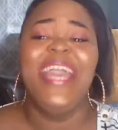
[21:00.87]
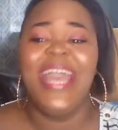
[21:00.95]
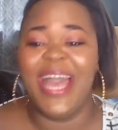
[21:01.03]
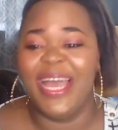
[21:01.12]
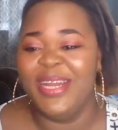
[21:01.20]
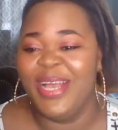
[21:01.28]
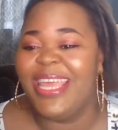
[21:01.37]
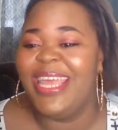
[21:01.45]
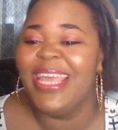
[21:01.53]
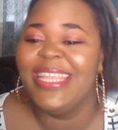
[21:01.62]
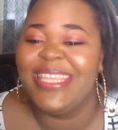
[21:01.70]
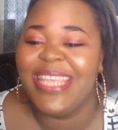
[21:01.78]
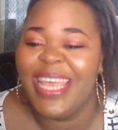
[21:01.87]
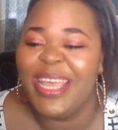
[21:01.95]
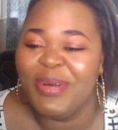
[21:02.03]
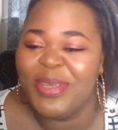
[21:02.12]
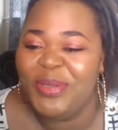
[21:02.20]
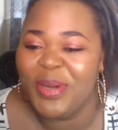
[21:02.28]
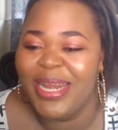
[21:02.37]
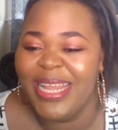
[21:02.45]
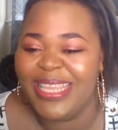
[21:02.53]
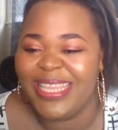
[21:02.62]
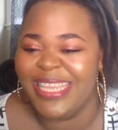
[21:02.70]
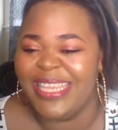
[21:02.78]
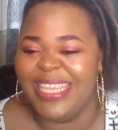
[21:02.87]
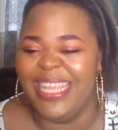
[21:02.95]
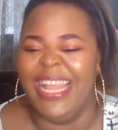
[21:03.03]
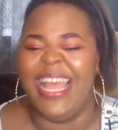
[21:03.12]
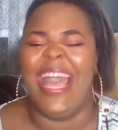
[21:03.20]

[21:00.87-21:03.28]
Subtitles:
and I can say it was really season.